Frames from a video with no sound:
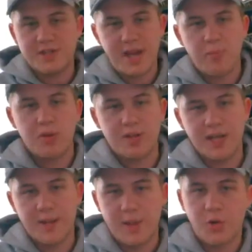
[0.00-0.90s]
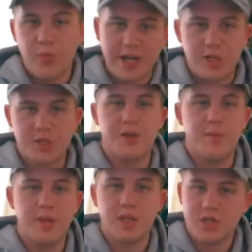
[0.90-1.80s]
separately and then arranged
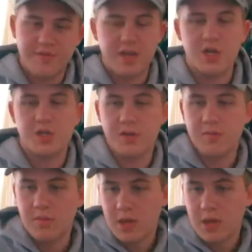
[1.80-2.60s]
them and then just finished them.